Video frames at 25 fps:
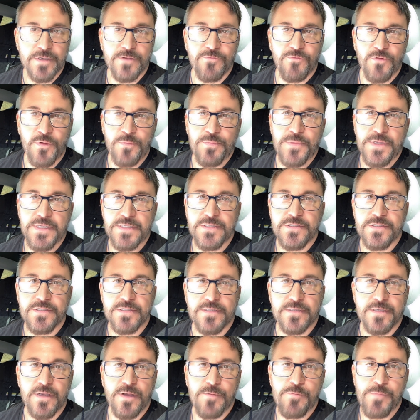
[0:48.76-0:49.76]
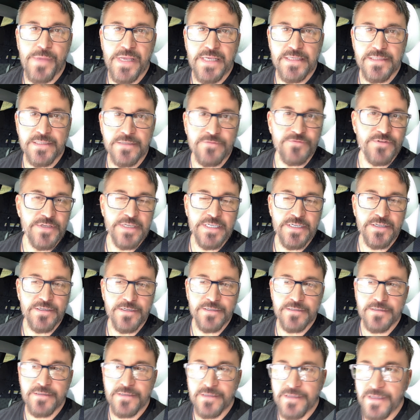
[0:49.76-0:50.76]
from this amazing
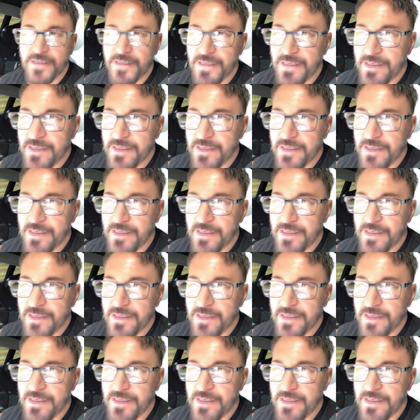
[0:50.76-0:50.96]
vehicle.